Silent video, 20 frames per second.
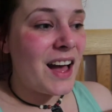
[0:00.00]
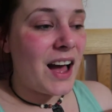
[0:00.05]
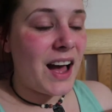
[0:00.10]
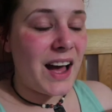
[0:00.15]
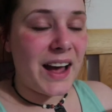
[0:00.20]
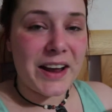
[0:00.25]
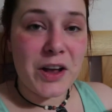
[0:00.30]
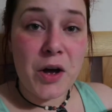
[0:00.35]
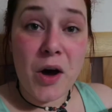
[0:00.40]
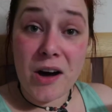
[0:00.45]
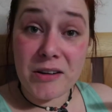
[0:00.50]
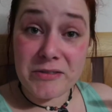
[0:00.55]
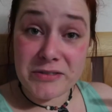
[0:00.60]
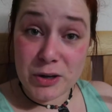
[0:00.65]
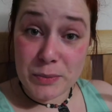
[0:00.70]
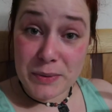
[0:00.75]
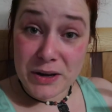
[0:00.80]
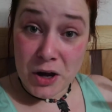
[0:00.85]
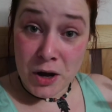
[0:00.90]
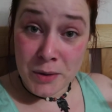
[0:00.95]
I can't
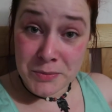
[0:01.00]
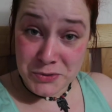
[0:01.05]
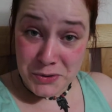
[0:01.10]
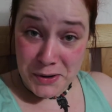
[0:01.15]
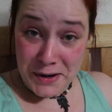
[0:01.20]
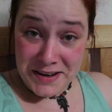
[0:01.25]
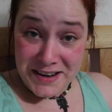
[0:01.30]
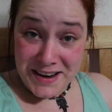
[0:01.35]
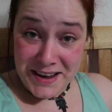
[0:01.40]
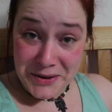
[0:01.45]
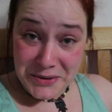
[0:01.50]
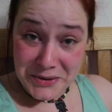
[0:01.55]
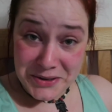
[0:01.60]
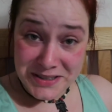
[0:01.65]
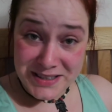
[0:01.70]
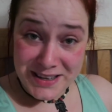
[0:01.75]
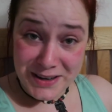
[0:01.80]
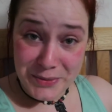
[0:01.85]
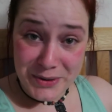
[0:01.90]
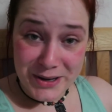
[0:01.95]
feel my arms right now
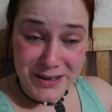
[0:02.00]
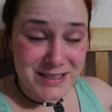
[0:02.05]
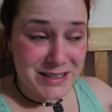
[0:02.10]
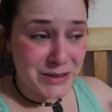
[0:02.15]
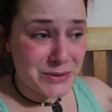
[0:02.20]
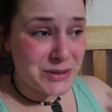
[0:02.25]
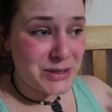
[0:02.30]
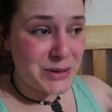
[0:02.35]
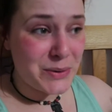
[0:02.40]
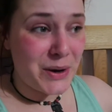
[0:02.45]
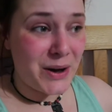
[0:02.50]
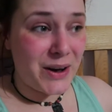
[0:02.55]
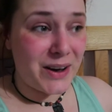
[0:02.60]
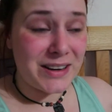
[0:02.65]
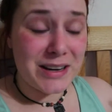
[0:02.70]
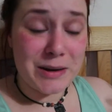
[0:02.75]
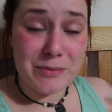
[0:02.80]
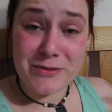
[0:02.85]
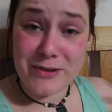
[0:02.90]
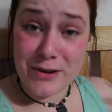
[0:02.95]
because I worked out so
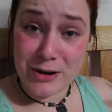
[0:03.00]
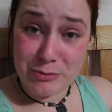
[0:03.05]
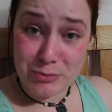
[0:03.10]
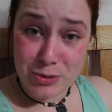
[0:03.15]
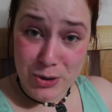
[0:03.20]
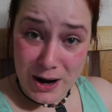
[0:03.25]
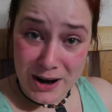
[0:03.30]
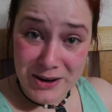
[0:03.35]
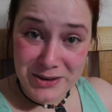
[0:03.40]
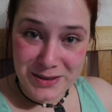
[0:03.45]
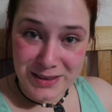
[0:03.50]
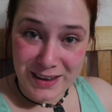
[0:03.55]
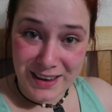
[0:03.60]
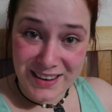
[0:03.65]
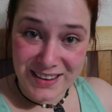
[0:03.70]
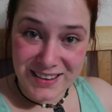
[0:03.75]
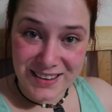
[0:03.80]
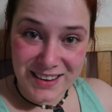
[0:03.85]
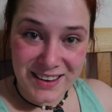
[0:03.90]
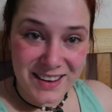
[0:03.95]
hard, and I'm very proud of
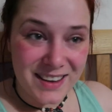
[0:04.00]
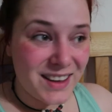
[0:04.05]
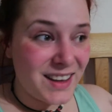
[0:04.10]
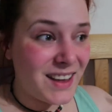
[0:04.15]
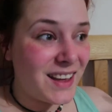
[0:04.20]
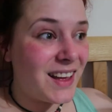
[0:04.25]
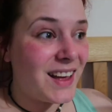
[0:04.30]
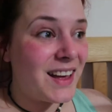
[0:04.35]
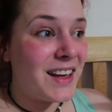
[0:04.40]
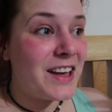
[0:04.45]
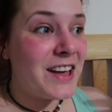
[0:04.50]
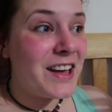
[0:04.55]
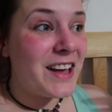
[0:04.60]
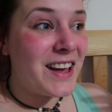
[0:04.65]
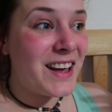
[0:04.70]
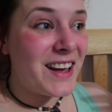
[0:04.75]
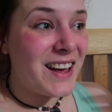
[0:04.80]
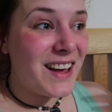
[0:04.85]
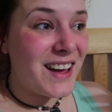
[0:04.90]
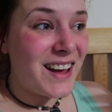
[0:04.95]
that.
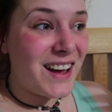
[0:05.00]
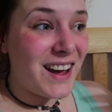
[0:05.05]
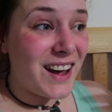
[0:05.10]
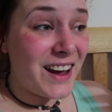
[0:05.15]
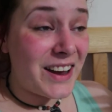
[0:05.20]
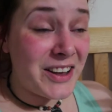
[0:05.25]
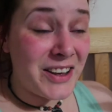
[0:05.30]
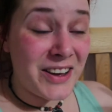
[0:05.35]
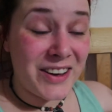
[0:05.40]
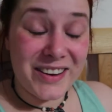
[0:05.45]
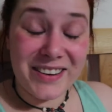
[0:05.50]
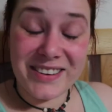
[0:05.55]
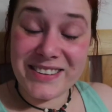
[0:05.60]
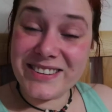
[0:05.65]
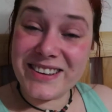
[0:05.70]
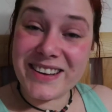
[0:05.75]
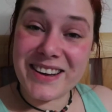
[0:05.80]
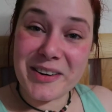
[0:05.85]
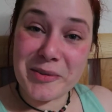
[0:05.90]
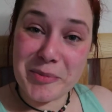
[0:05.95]
I
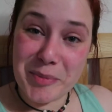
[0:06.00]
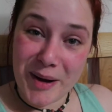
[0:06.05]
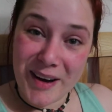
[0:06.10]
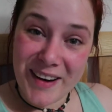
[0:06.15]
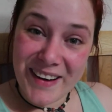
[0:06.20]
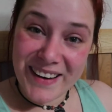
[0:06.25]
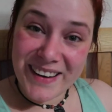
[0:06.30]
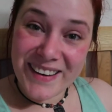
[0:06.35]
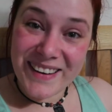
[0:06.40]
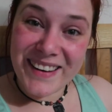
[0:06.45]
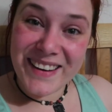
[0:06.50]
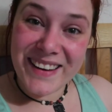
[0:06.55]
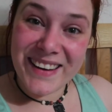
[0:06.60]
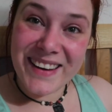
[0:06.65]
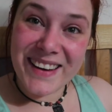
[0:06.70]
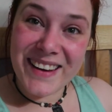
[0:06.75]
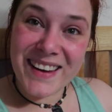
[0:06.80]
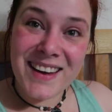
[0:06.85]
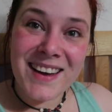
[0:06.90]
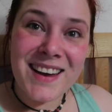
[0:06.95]
curled a bar.
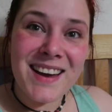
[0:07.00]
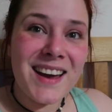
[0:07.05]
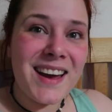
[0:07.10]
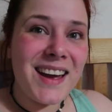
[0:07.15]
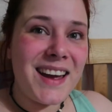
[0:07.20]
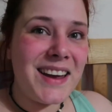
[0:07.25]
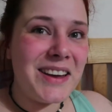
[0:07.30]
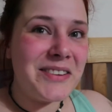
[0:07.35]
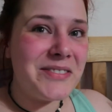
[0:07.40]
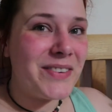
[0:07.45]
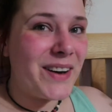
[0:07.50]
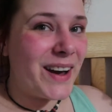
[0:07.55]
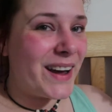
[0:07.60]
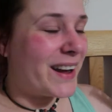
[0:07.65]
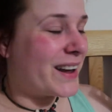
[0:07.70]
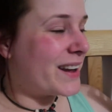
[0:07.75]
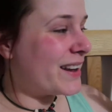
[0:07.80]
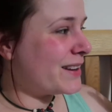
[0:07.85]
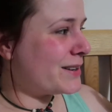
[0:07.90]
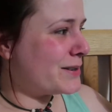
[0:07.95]
If
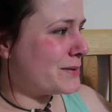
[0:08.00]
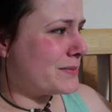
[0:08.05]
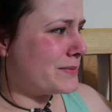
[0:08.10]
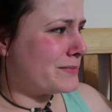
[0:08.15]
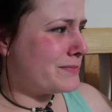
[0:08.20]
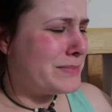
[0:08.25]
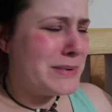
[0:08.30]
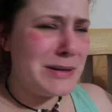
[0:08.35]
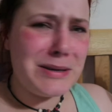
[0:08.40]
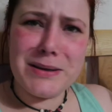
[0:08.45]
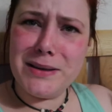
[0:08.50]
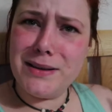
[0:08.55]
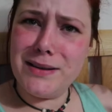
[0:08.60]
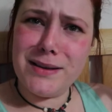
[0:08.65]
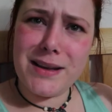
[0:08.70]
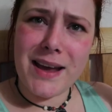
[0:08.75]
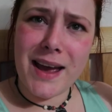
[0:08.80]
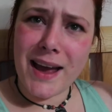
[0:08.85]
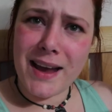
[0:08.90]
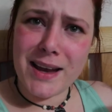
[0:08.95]
I can
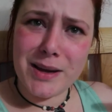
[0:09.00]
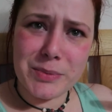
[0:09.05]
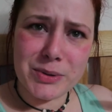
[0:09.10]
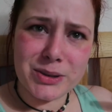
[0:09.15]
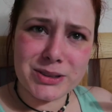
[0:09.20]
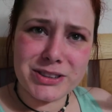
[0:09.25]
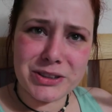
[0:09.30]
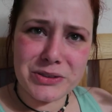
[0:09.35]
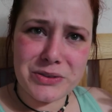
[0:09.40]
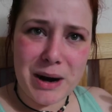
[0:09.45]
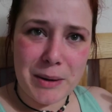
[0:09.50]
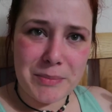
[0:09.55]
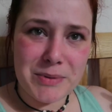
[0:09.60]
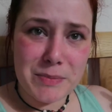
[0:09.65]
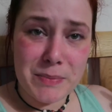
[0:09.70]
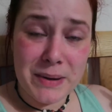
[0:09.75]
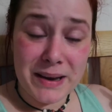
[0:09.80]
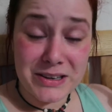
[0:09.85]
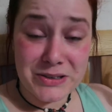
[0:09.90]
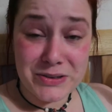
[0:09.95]
be able to grab
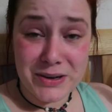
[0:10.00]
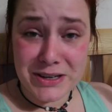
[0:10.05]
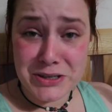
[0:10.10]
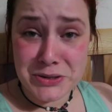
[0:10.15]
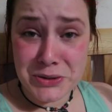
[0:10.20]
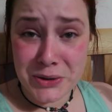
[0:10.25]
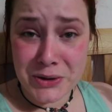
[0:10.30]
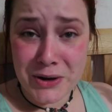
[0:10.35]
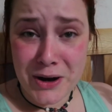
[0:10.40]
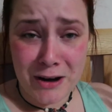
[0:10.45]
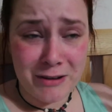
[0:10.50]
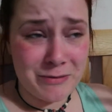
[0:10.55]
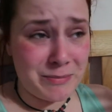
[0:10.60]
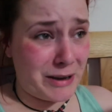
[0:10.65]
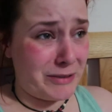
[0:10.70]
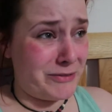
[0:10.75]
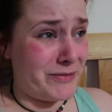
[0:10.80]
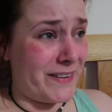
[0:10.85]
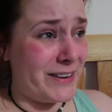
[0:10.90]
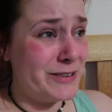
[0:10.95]
the picture I took of
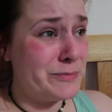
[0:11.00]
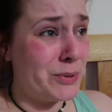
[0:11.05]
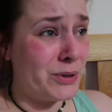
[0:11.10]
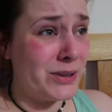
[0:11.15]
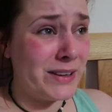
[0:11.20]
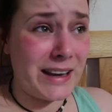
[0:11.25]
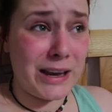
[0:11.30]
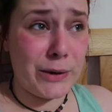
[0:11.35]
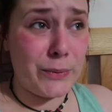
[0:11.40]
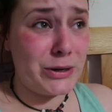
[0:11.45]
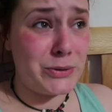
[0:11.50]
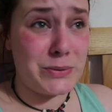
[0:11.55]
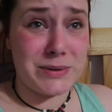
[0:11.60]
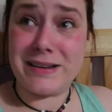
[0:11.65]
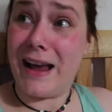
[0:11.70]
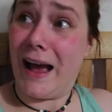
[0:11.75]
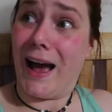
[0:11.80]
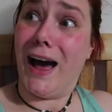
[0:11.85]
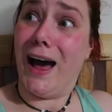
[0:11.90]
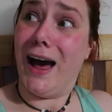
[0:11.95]
my face pulling it, which was